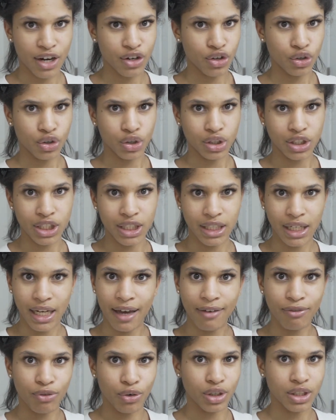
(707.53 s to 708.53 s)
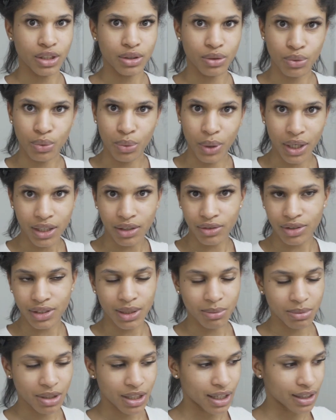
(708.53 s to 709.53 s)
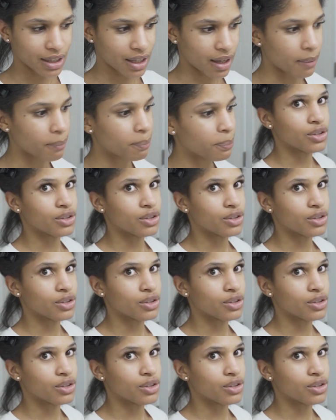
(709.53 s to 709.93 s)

or she left or she quit or something like that.